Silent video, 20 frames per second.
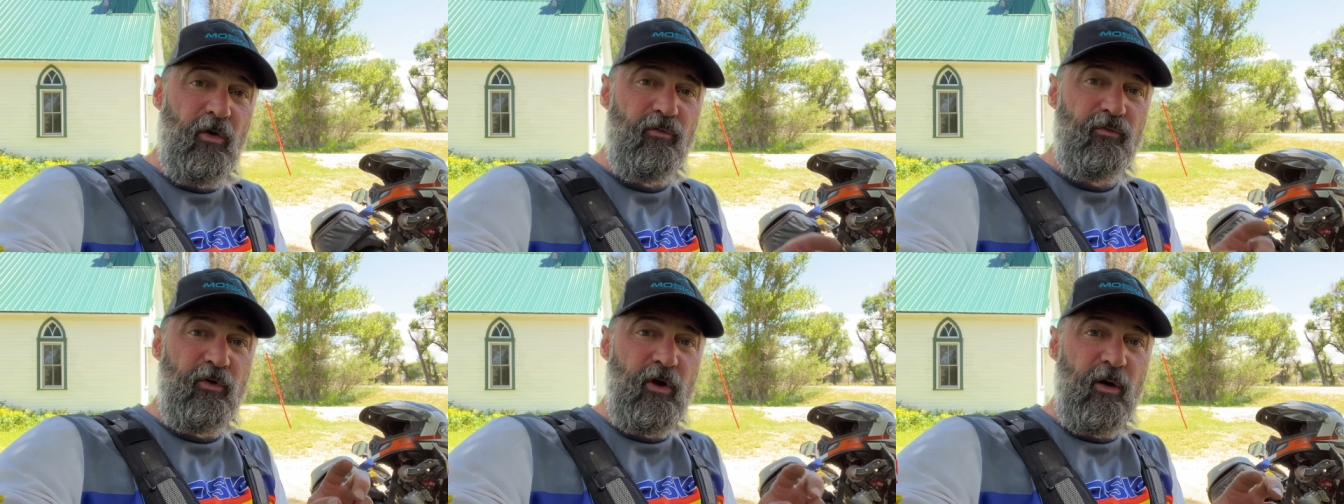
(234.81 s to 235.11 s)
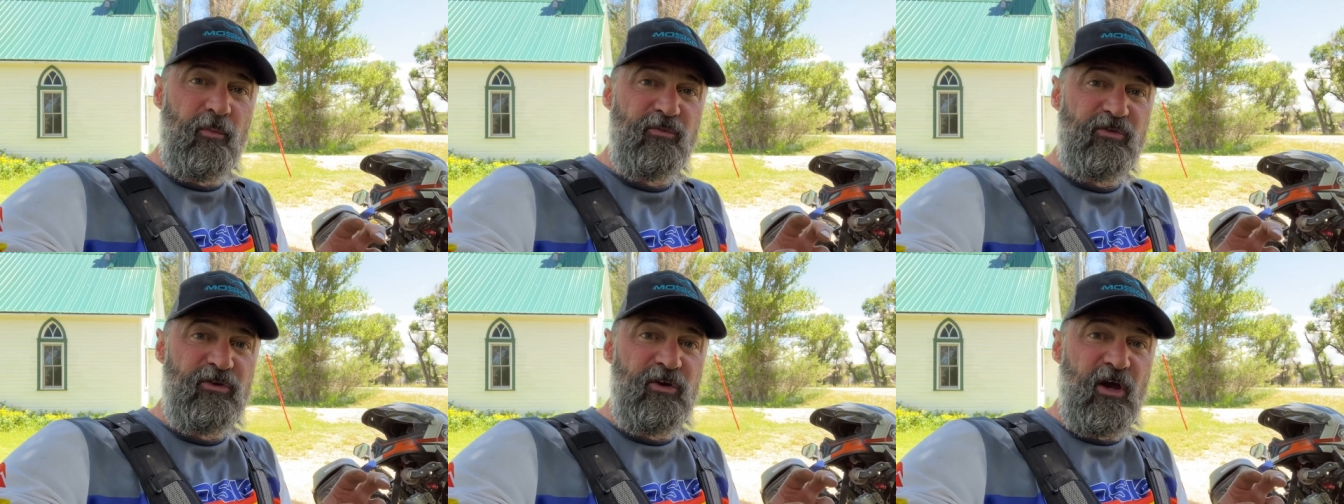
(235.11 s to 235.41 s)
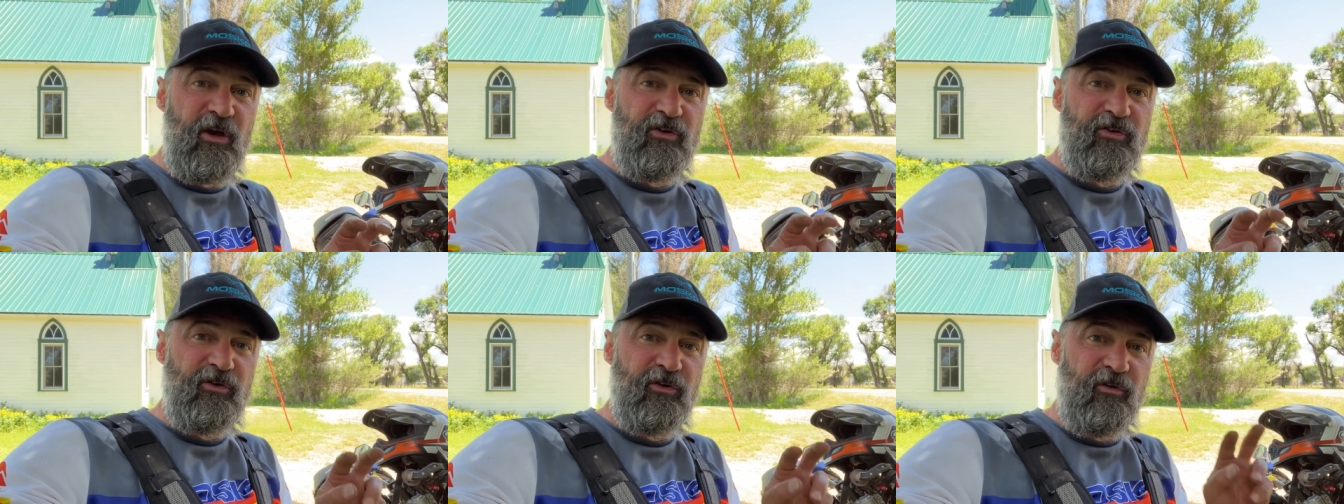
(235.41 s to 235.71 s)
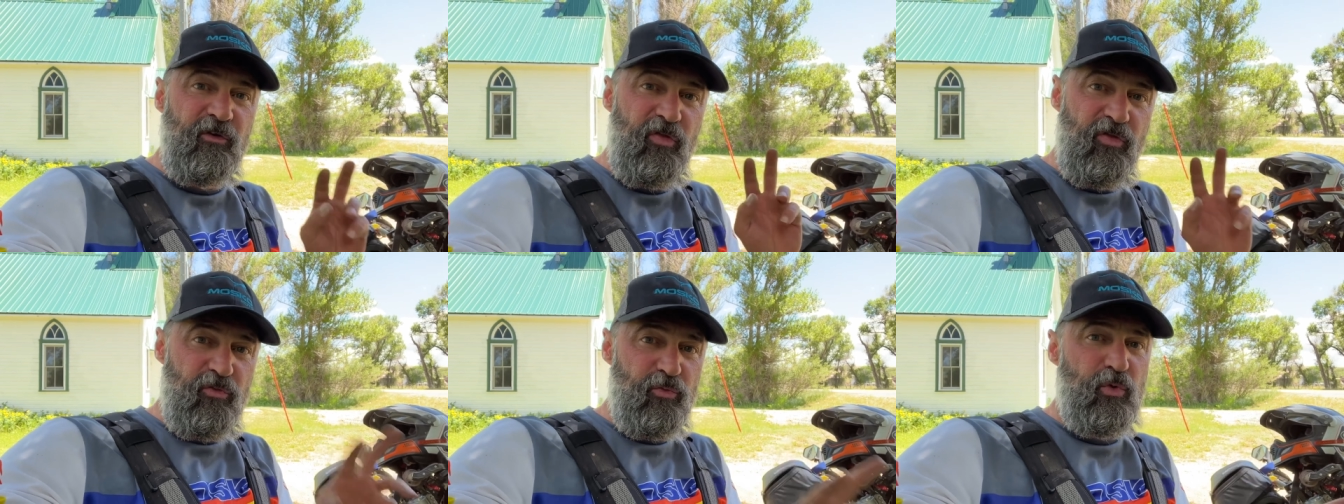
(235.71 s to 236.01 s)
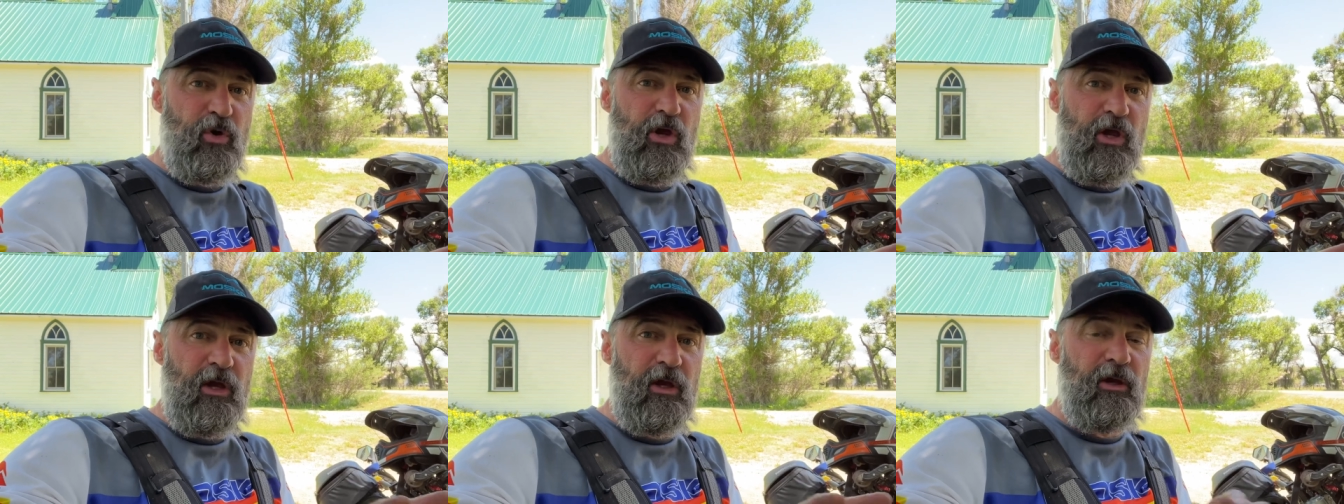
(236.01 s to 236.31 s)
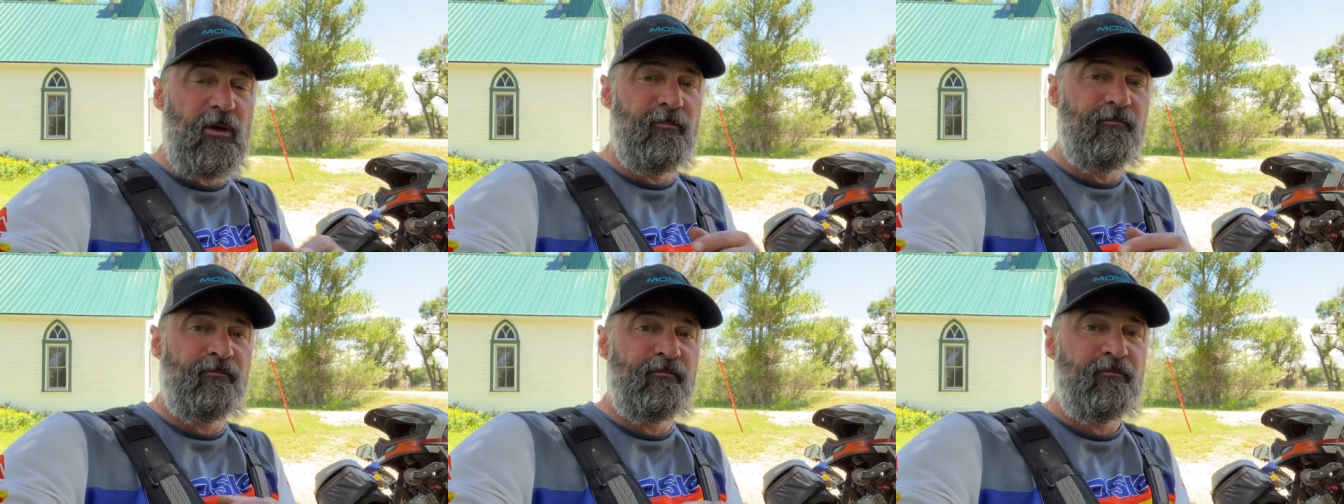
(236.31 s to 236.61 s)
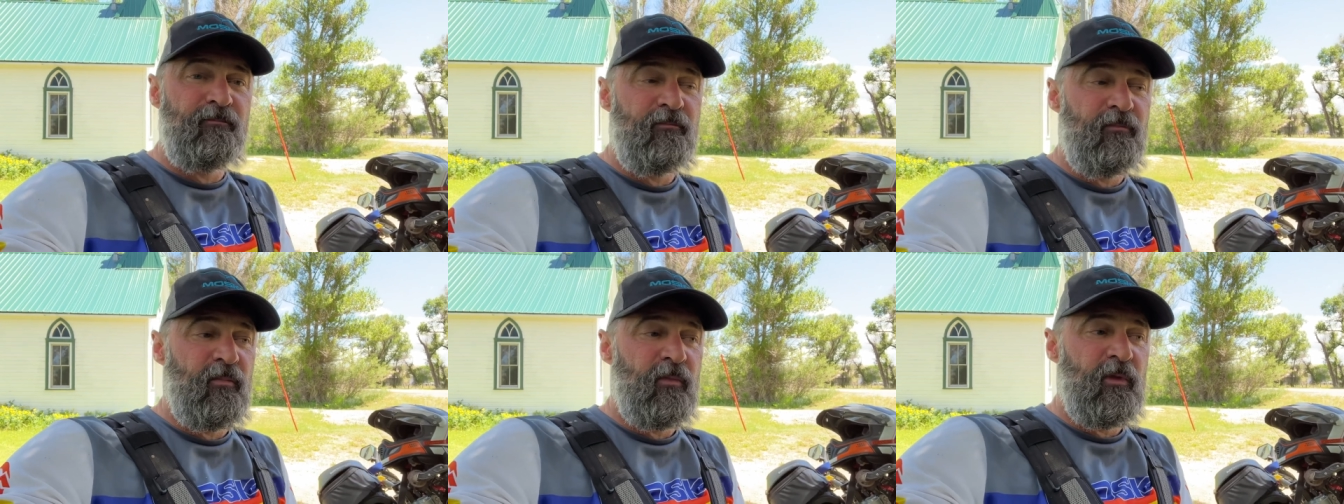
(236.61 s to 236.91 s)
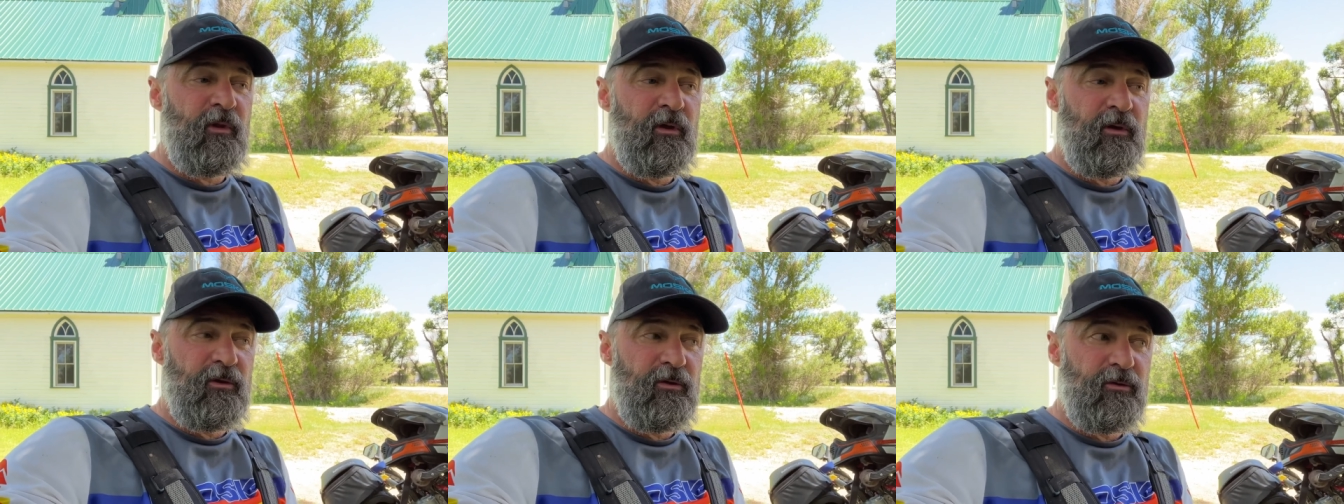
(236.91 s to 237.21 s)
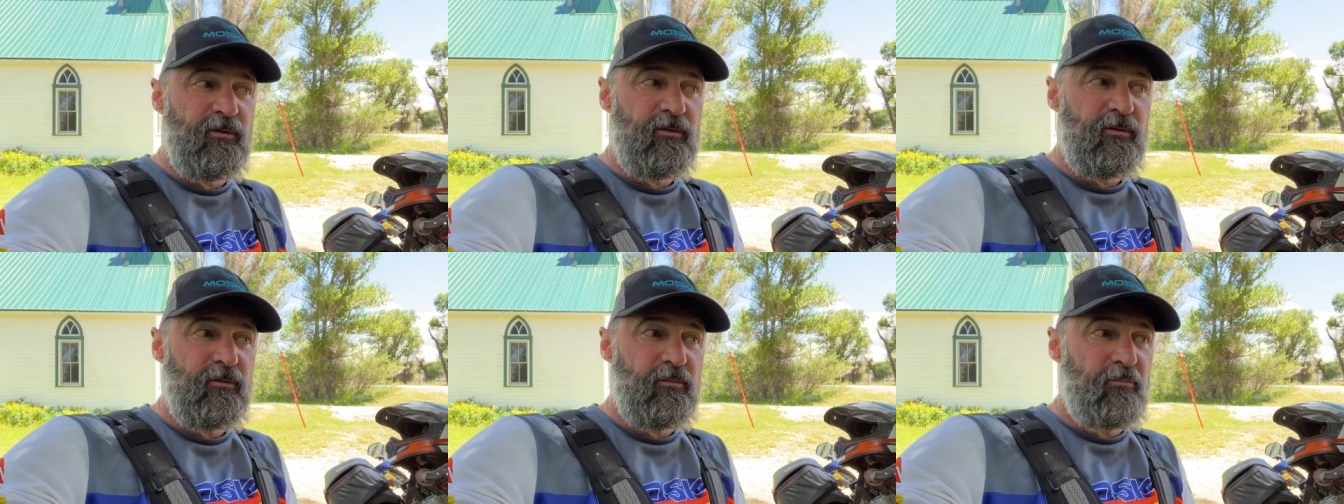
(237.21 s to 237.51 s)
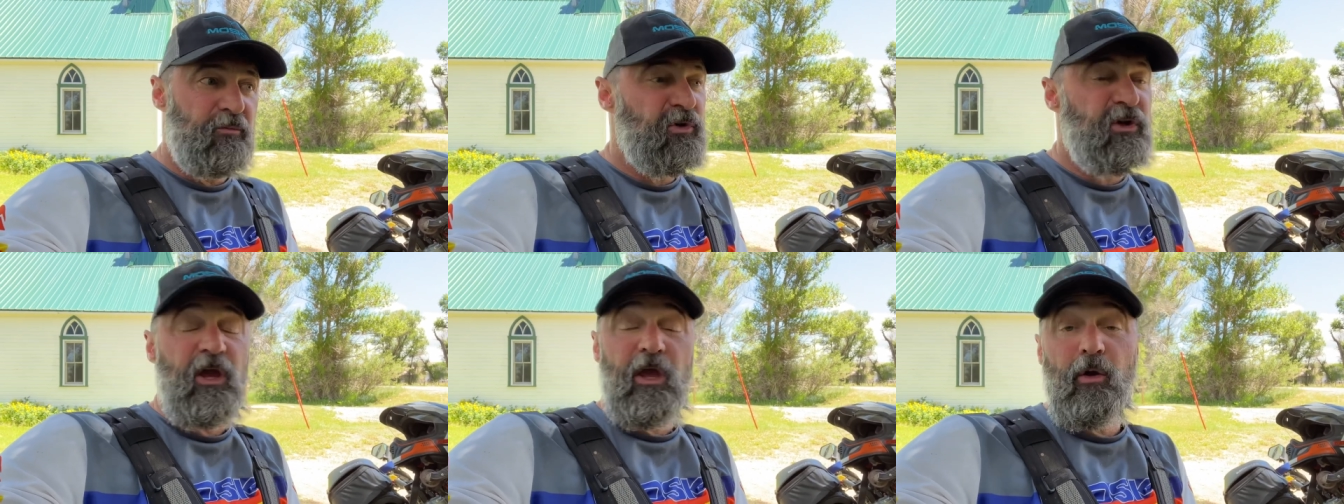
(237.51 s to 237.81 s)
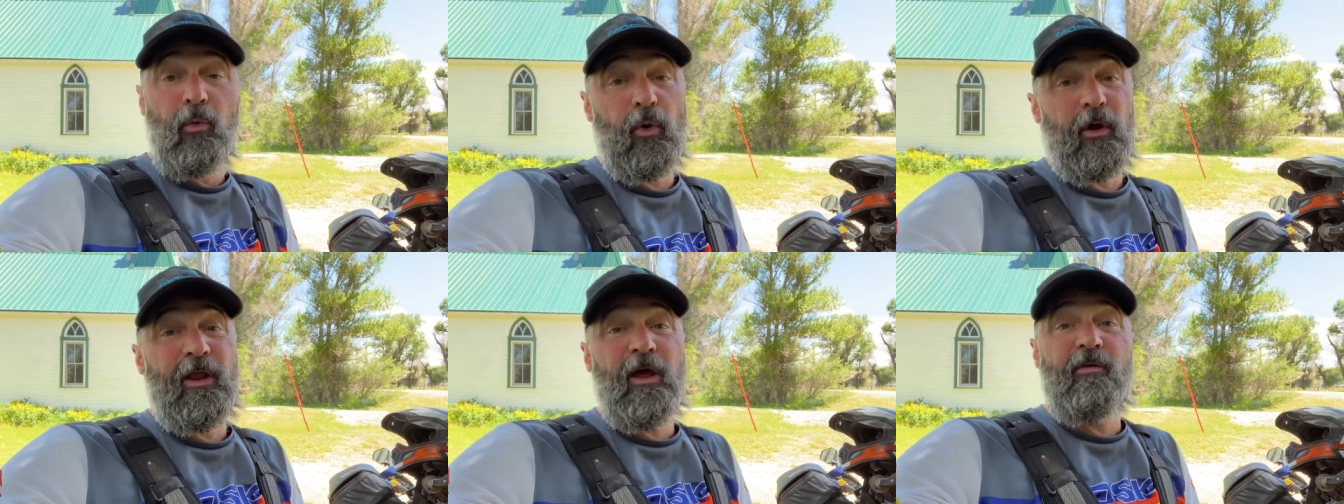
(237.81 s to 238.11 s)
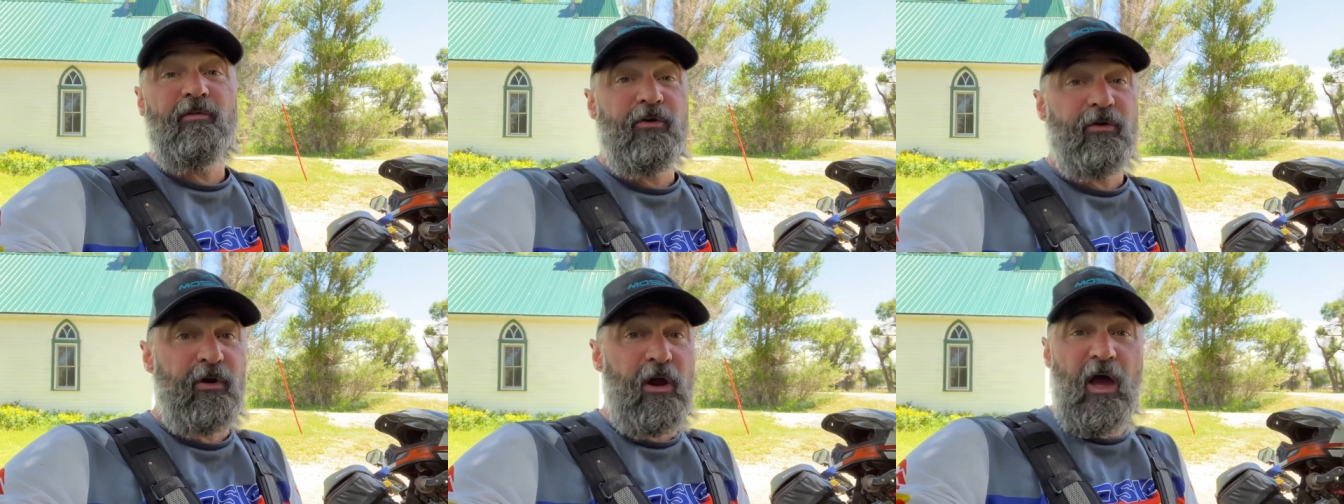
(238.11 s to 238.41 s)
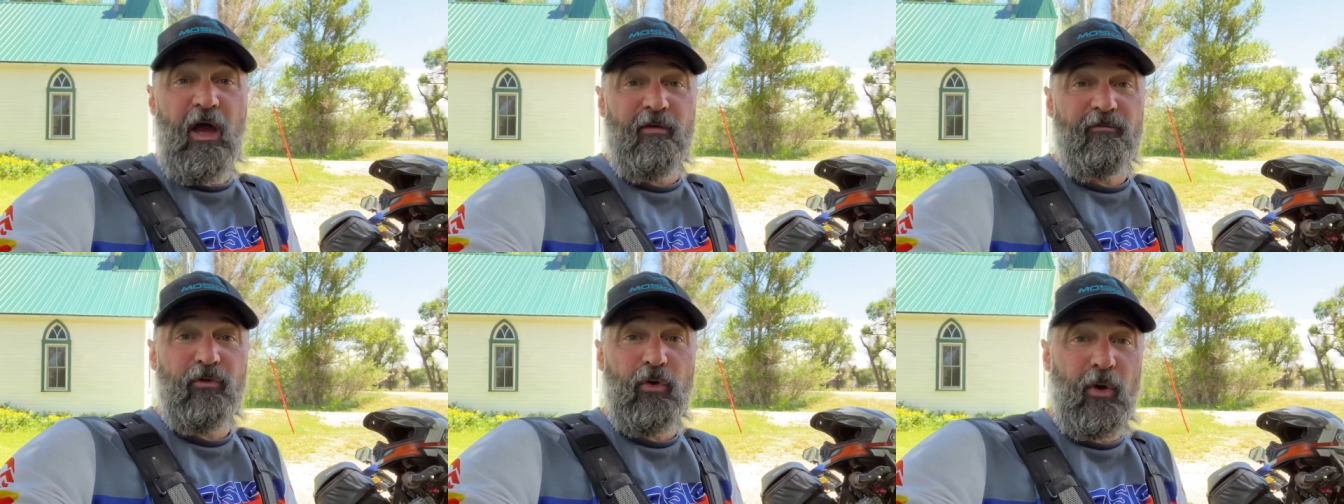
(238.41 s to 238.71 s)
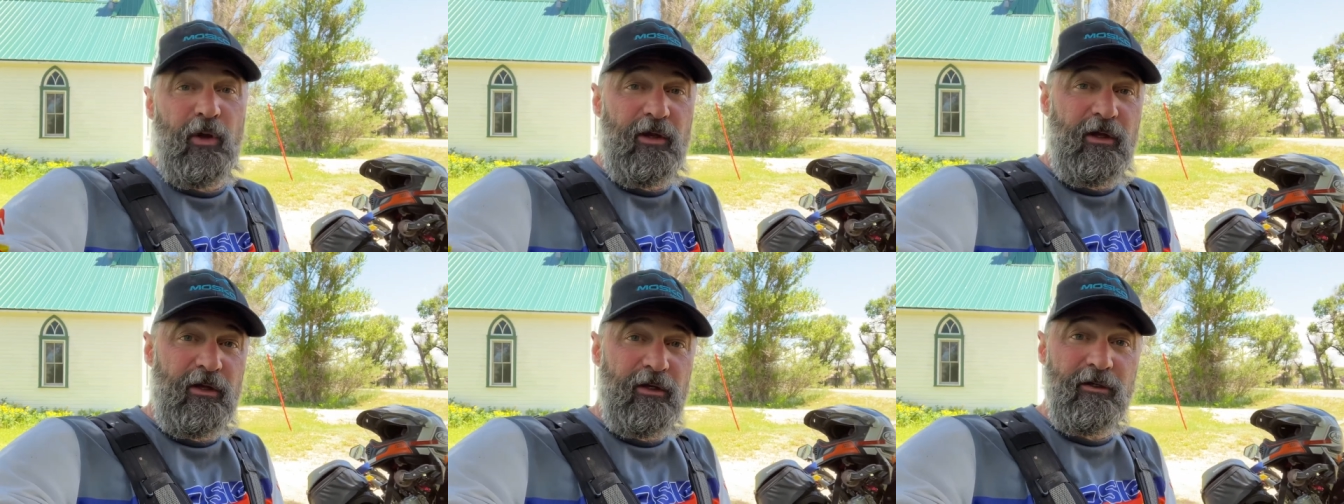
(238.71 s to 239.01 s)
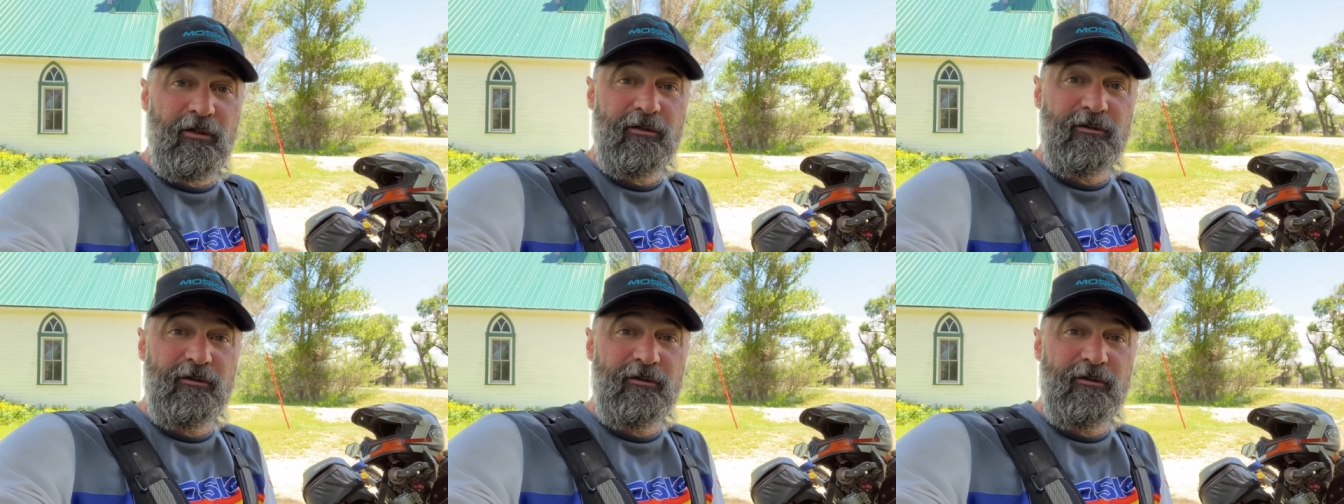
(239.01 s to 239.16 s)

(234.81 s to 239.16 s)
from section three. Day whatever. I have no idea.